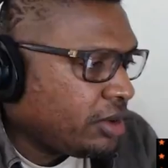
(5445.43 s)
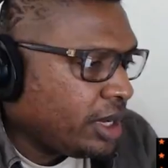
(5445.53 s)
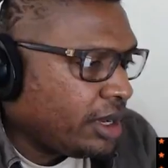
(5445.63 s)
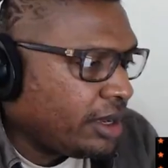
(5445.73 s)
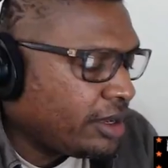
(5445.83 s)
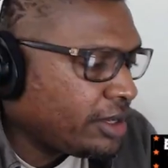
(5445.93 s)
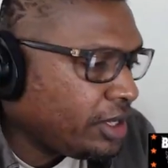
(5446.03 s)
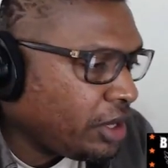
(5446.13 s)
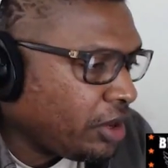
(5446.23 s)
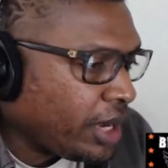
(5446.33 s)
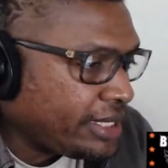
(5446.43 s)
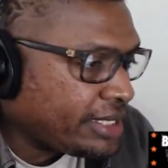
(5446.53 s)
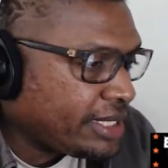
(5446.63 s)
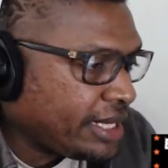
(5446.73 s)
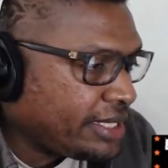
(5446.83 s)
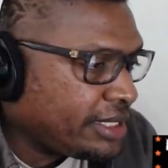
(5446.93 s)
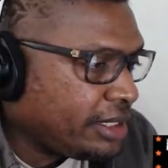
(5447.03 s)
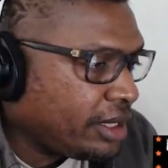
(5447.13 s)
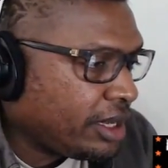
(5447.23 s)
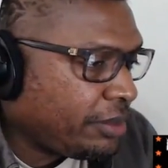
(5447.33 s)
uh, you know, I decided to
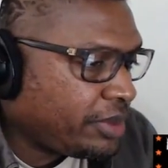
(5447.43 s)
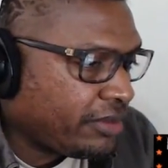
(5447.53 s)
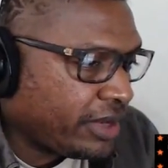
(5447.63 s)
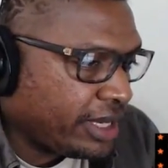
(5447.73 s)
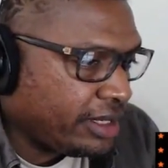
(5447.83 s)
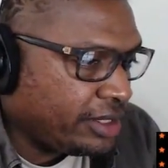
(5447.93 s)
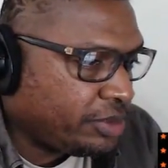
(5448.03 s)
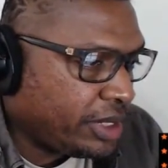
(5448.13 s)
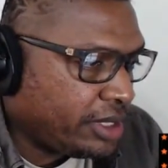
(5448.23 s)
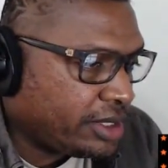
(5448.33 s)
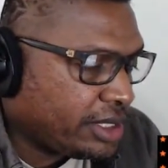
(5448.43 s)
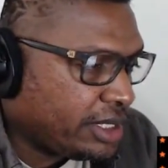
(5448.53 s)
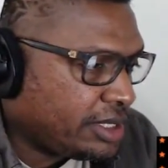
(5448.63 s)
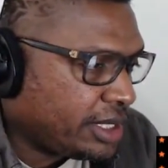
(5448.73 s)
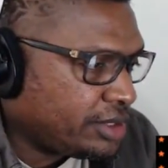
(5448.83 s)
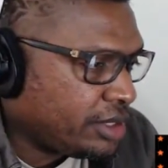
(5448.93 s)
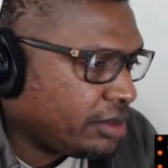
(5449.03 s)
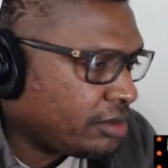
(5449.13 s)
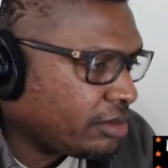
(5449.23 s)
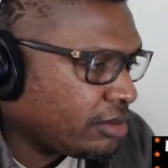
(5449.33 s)
look up the Violence Policy
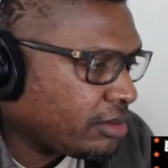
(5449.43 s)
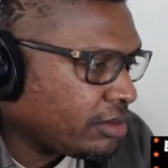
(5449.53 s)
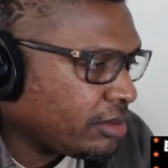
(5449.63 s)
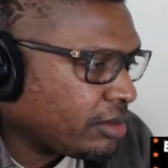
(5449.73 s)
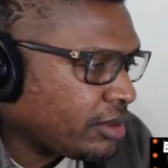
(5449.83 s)
Center funded